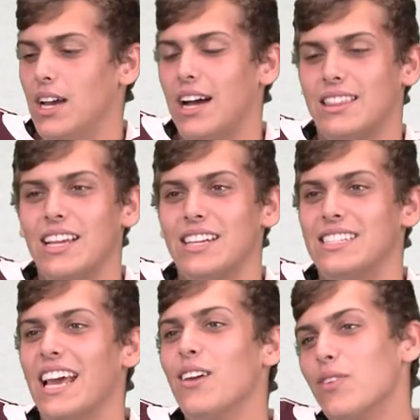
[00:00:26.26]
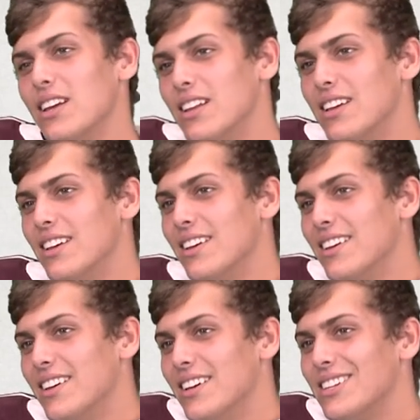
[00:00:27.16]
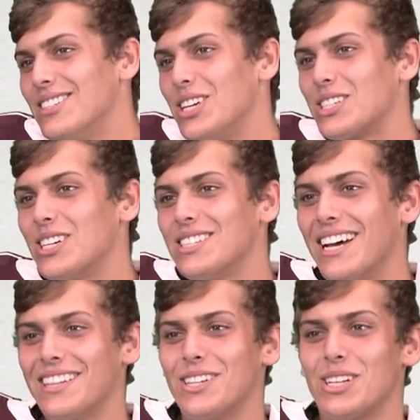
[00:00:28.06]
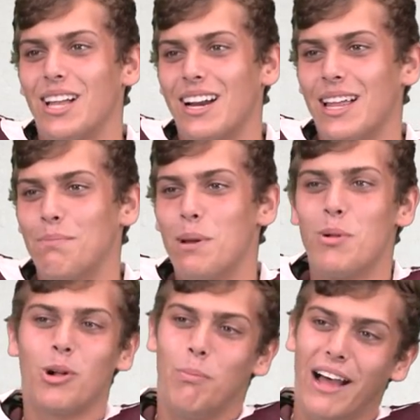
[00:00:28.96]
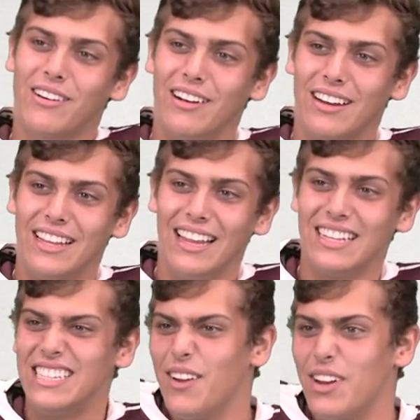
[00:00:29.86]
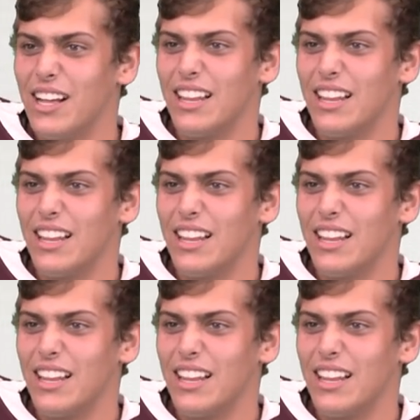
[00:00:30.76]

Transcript: I think David, just because like there's a lot of like biblical background to that, like David and